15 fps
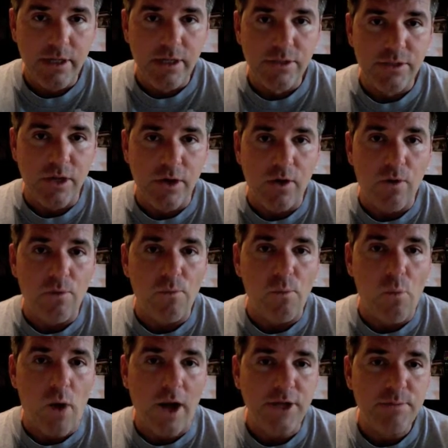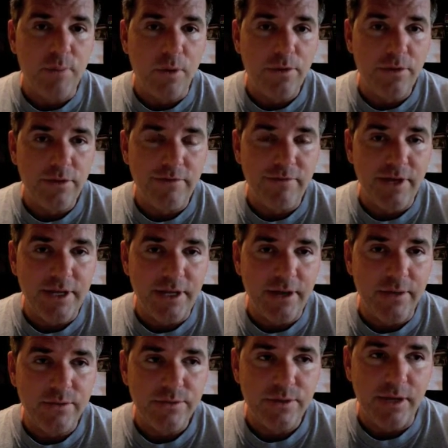So watch both of the
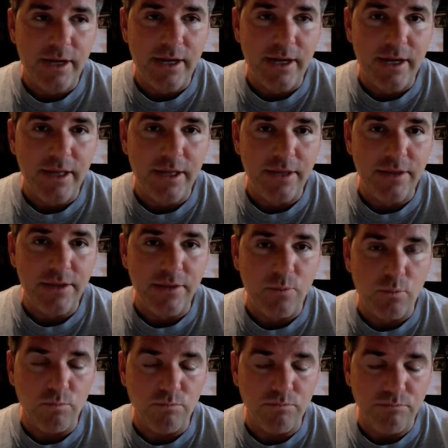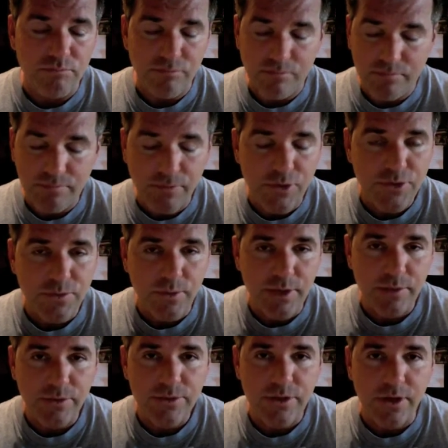videos. The first one
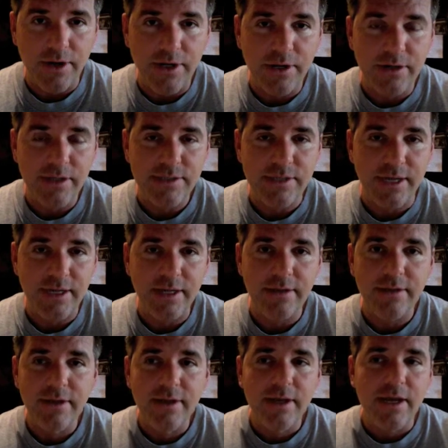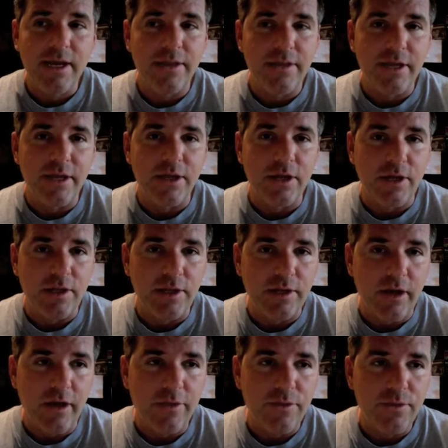will start here in a second, and then
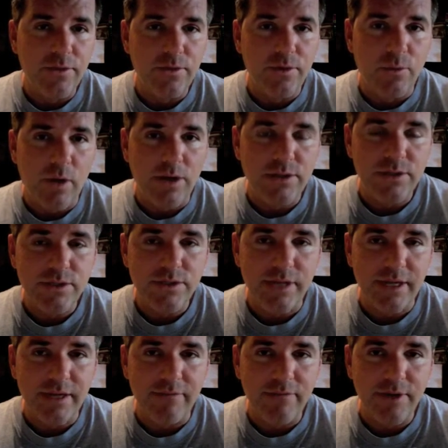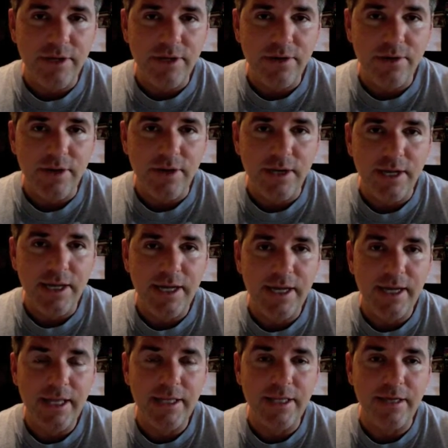click on through and watch the second video.
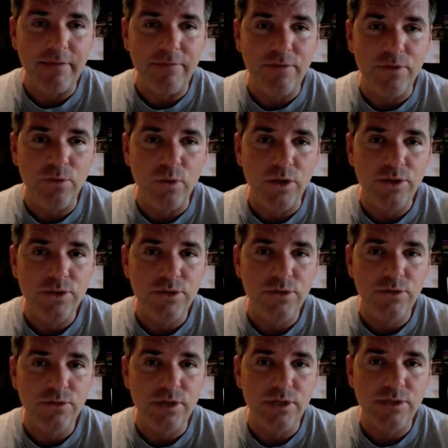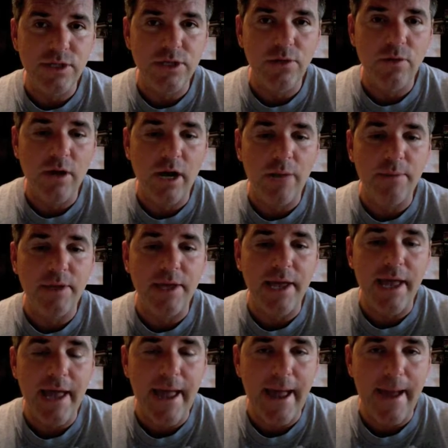And if you wish to continue on, I'd be
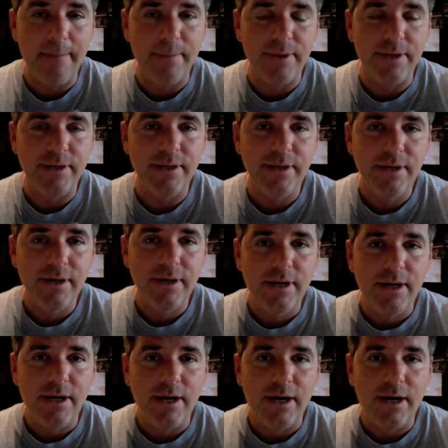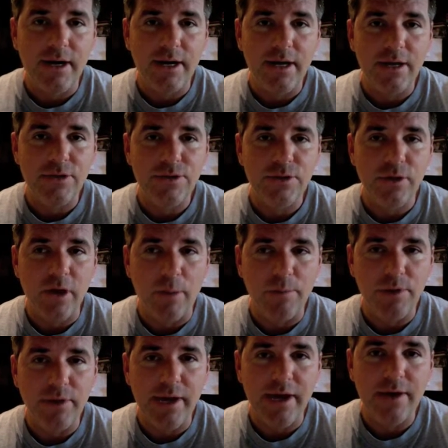happy to
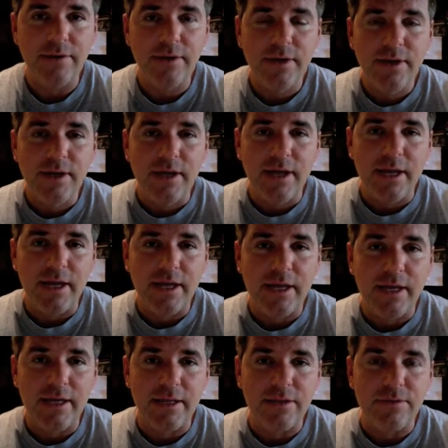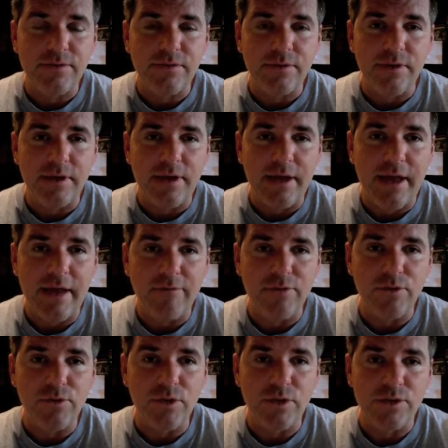help you out and have
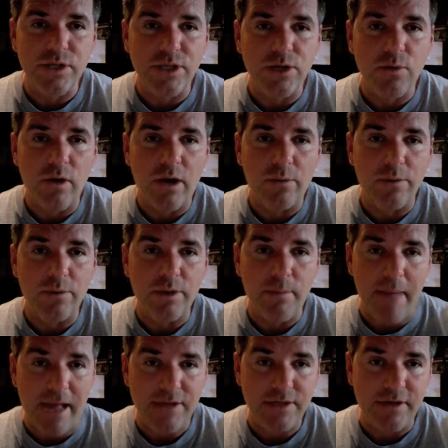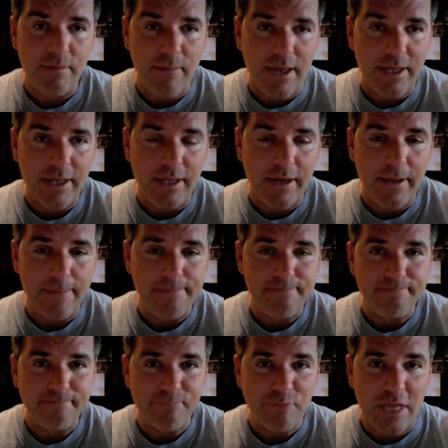you continue on with the magic of making up.
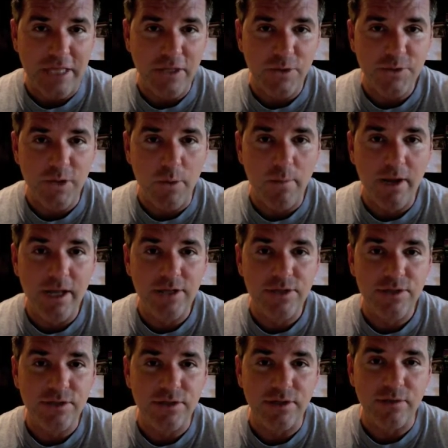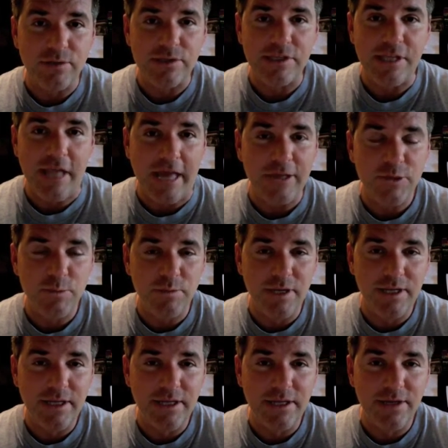Thank you so much. It was nice
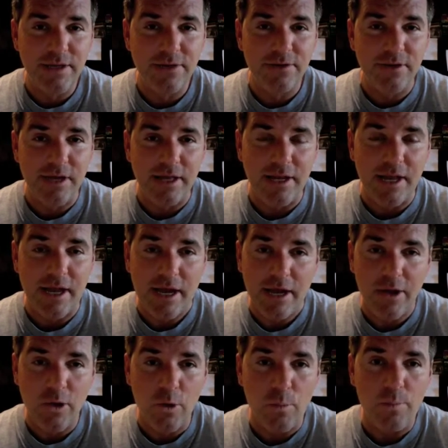meeting you, and I hope